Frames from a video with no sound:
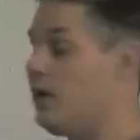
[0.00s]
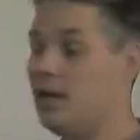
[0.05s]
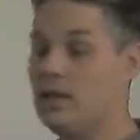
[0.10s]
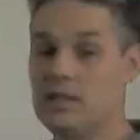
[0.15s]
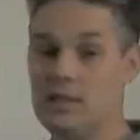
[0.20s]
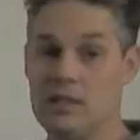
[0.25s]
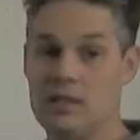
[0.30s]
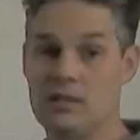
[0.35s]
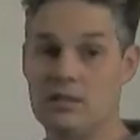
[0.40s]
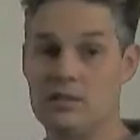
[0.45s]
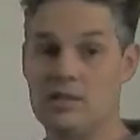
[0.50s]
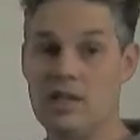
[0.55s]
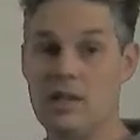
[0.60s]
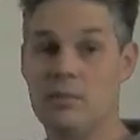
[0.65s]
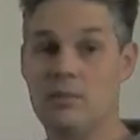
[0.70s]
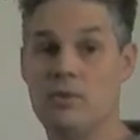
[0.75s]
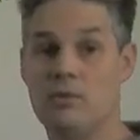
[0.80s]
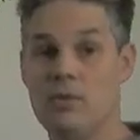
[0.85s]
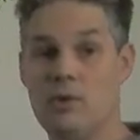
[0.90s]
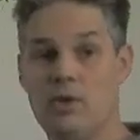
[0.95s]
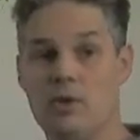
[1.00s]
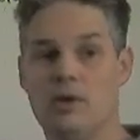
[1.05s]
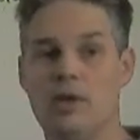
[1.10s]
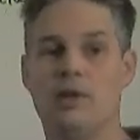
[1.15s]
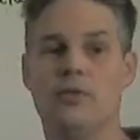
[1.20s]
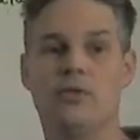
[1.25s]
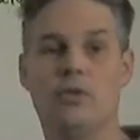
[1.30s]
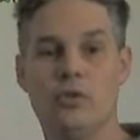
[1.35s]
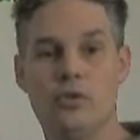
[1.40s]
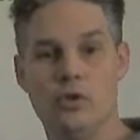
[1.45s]
x-intercepts, and we don't
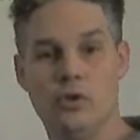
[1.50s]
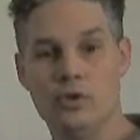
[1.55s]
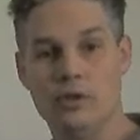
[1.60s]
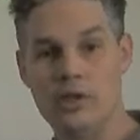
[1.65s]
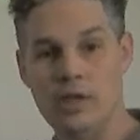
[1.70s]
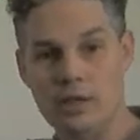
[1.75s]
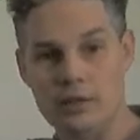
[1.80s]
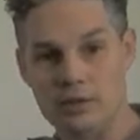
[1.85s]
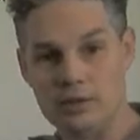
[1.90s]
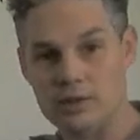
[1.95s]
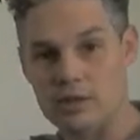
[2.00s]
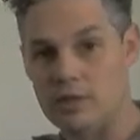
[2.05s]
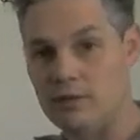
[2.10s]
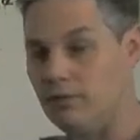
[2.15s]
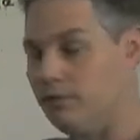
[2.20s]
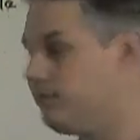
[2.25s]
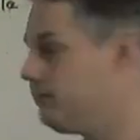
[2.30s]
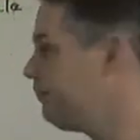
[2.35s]
have to do all the other stuff.